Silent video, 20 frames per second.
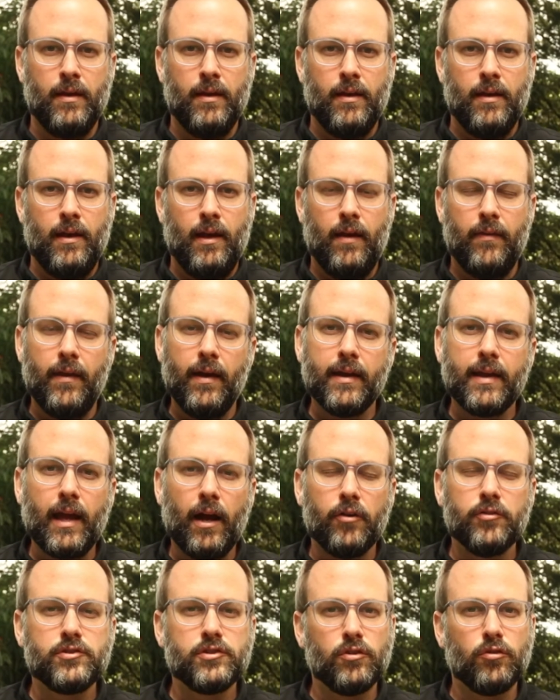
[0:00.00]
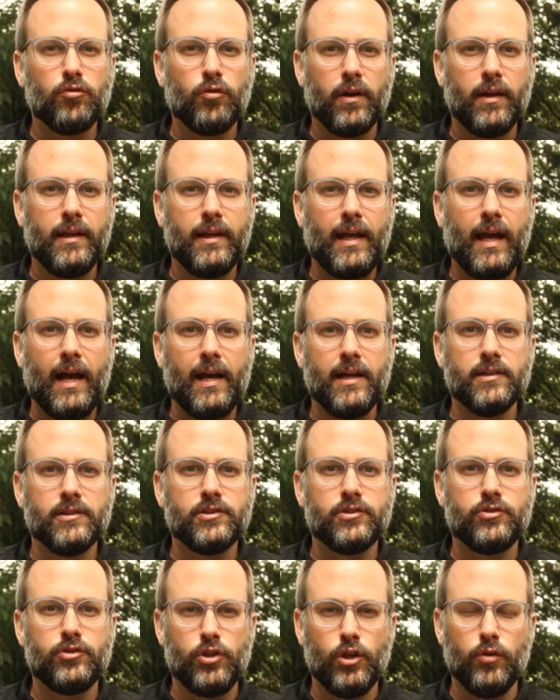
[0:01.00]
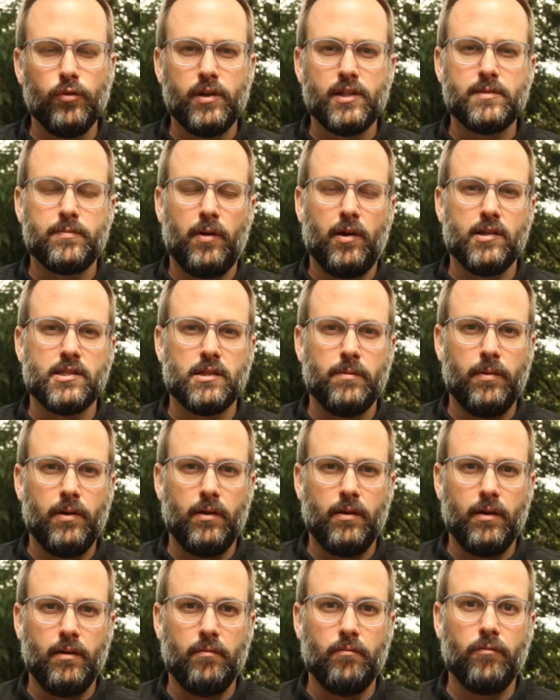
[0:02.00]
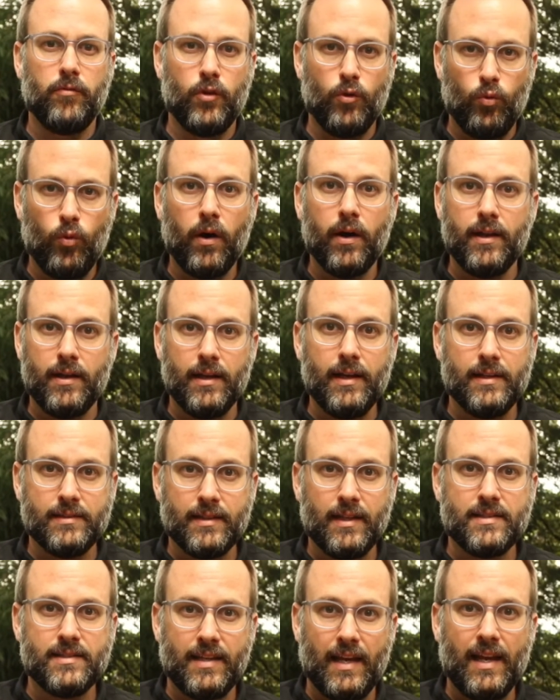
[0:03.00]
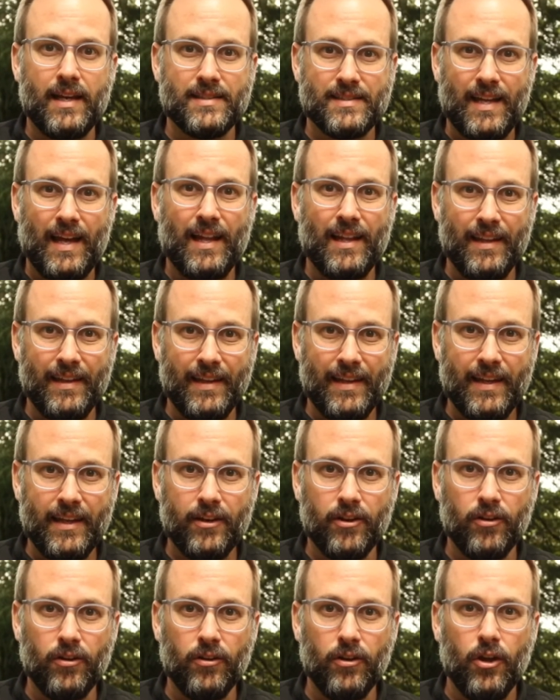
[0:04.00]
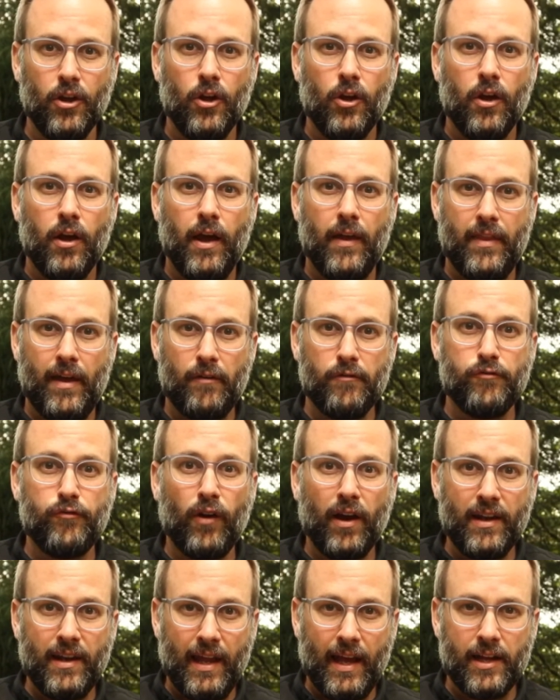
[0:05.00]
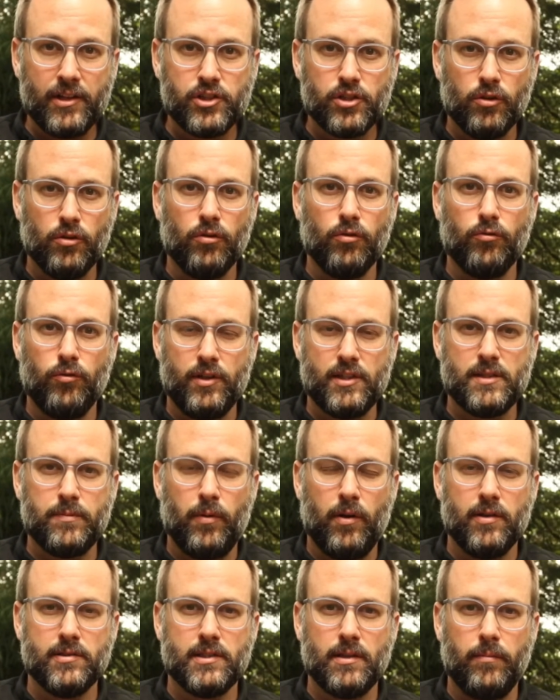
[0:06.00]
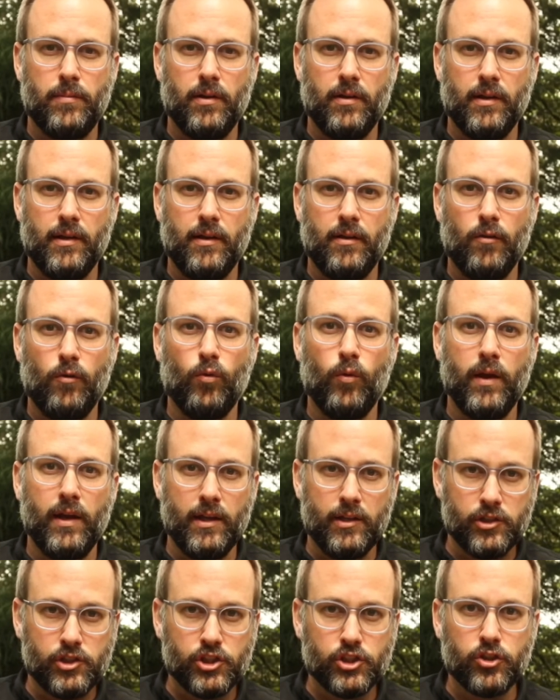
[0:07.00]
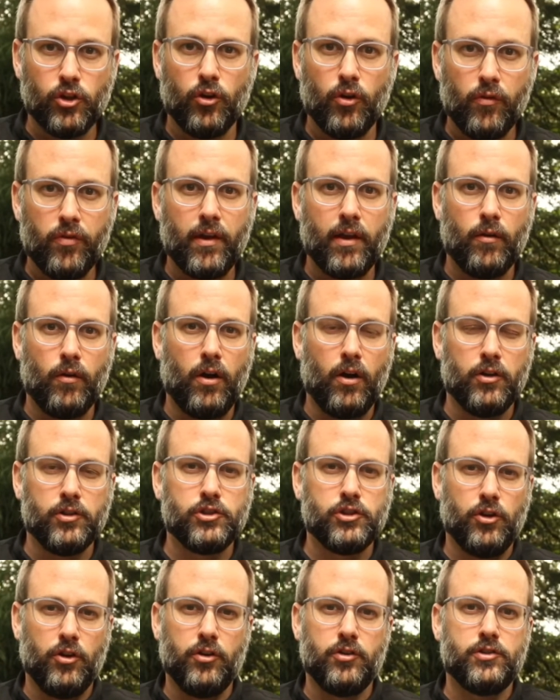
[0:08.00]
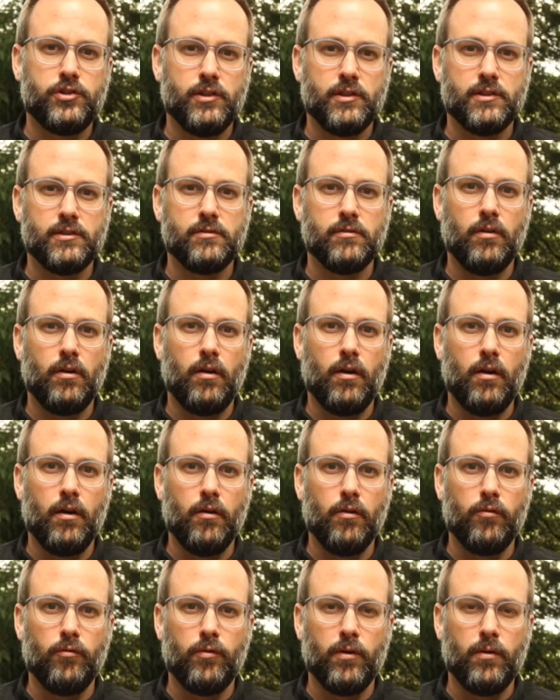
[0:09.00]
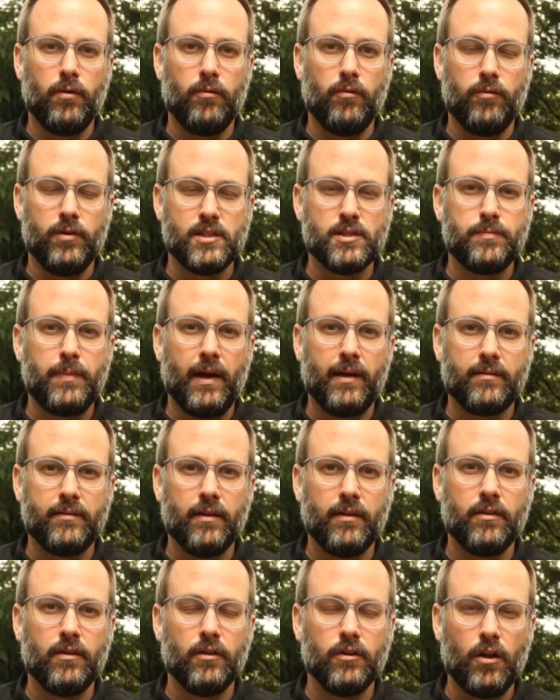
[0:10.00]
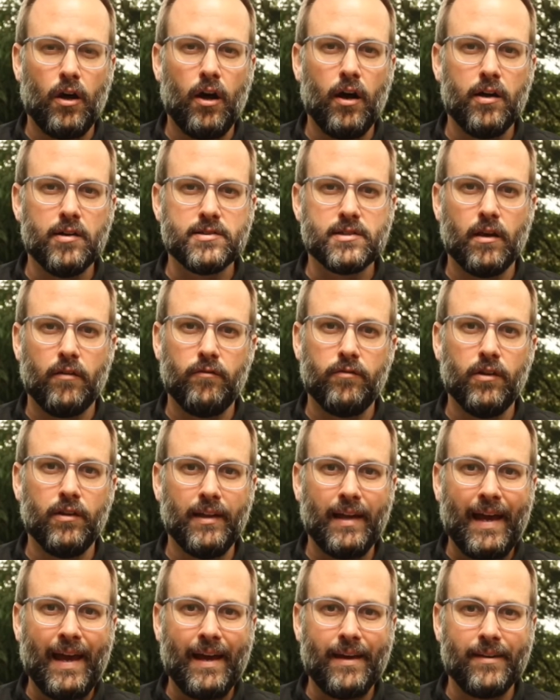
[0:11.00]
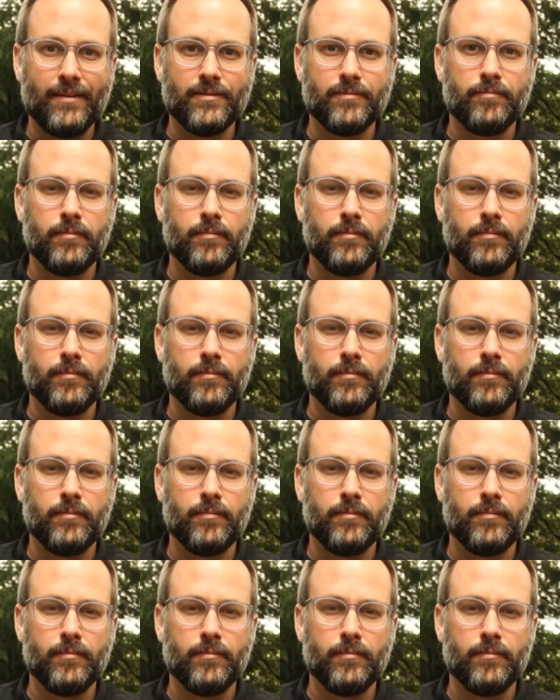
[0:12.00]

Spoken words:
And that council really has two responsibilities. The one, as I say, is that legal and that financial responsibility. We ensure that our church is respecting the laws of the land.